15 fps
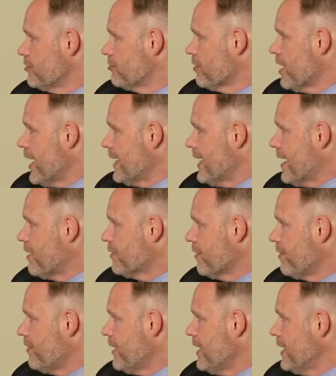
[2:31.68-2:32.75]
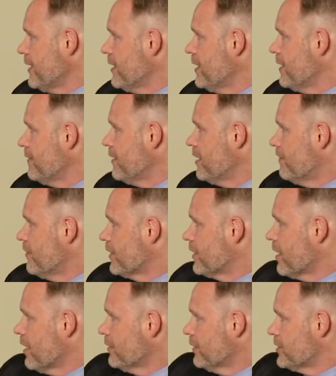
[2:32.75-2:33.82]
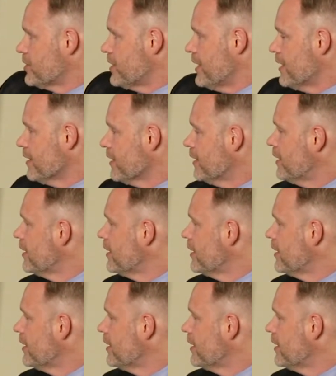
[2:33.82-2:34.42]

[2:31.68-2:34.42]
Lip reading: or drying out or thinning of the cartilage there,